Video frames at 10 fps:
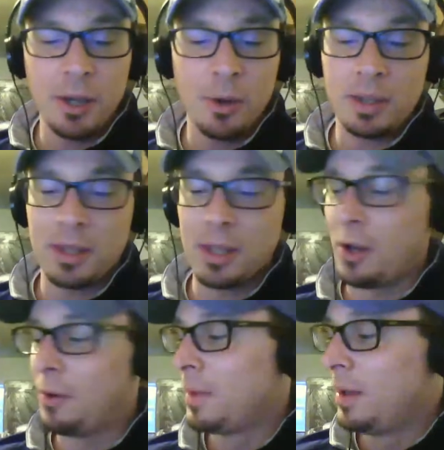you what
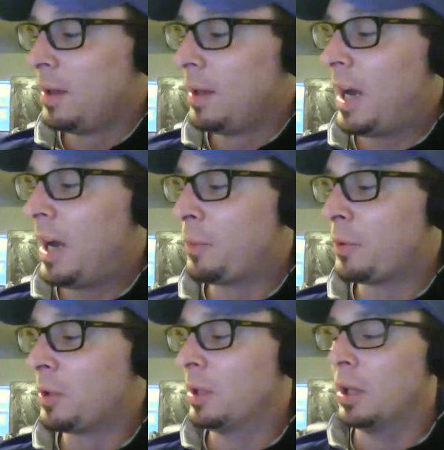though, I
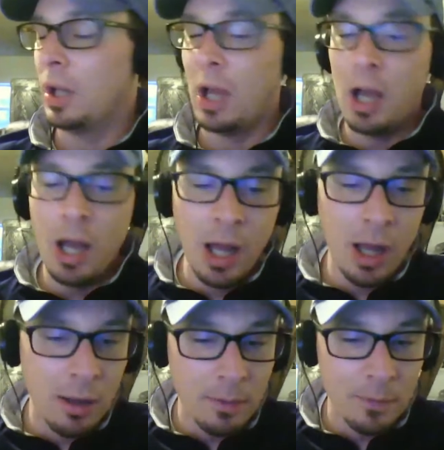would
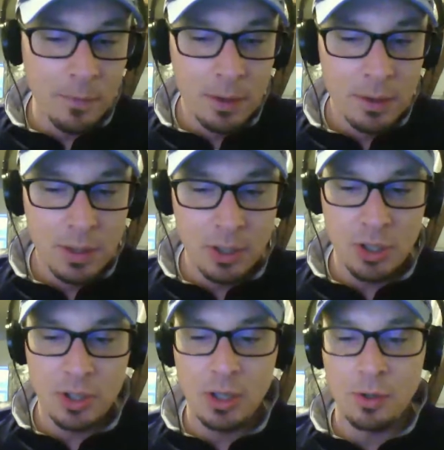love to
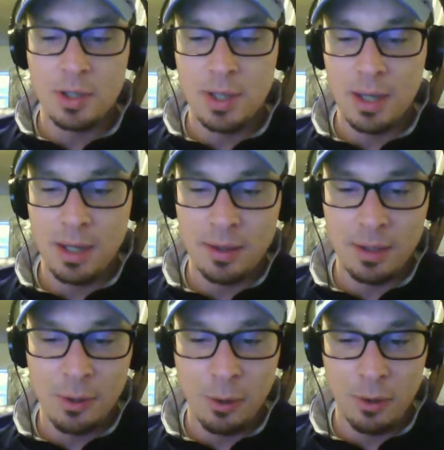just go sit in the
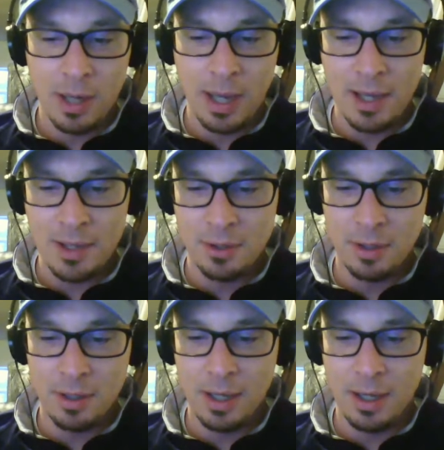Coral
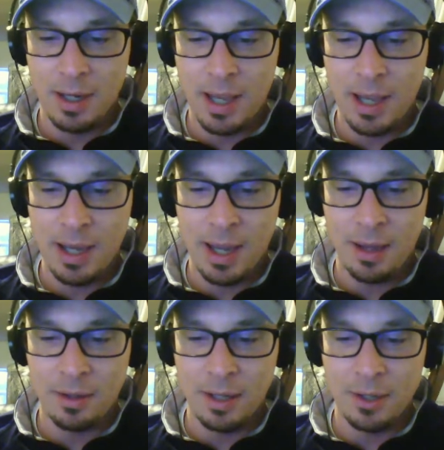Castle and hang
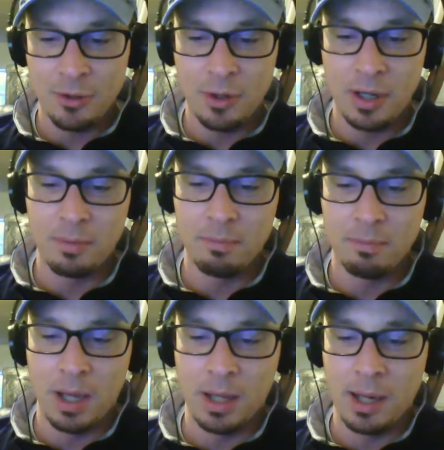out and drink
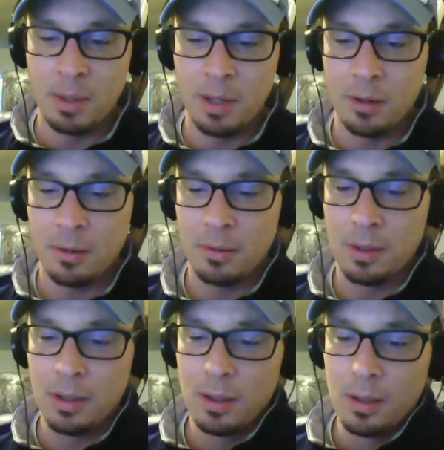a lot of beer.
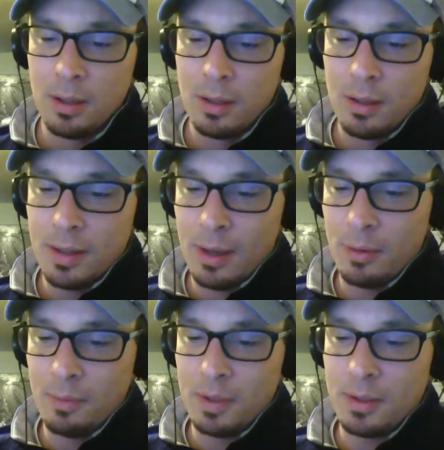That
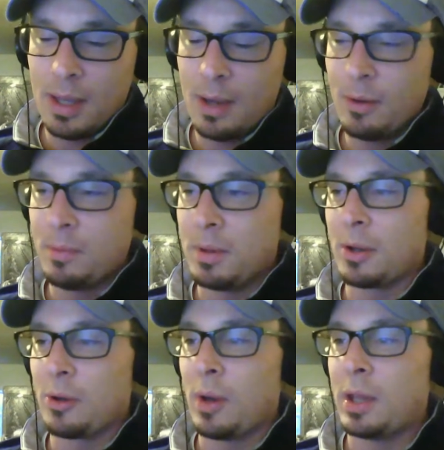would be a
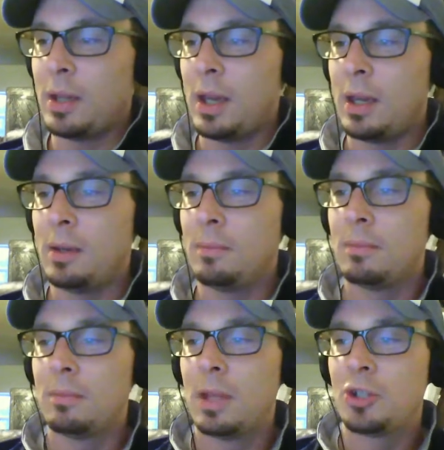great day.
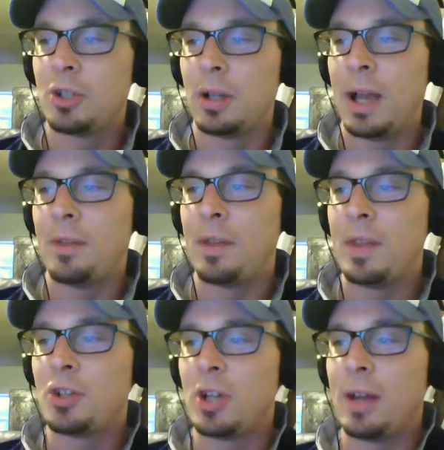They should allow that.
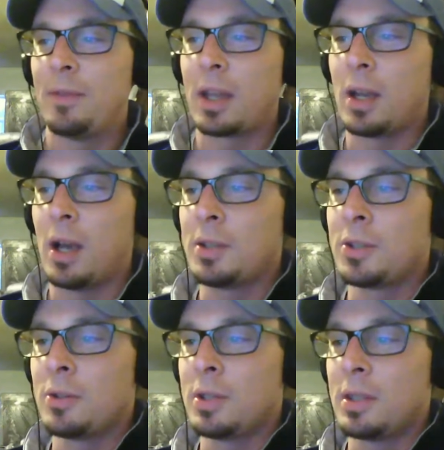They should have like
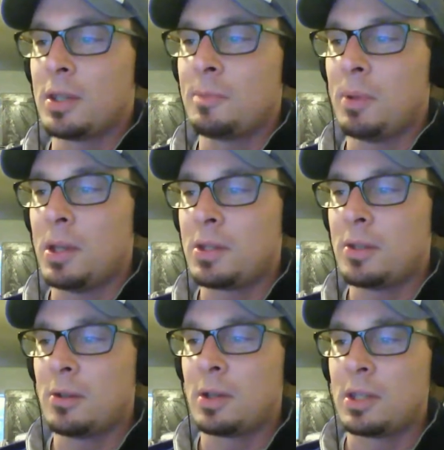concerts at this place,
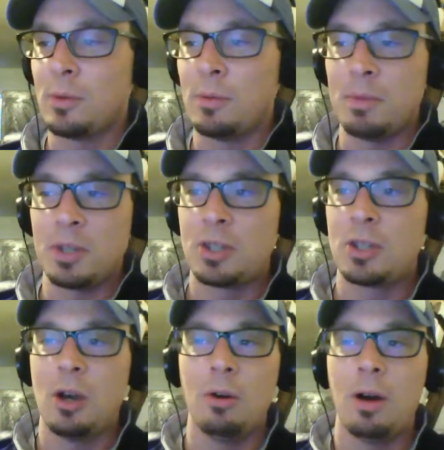dude, because it would be
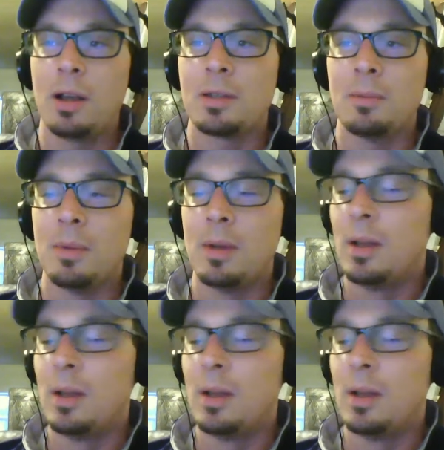so awesome.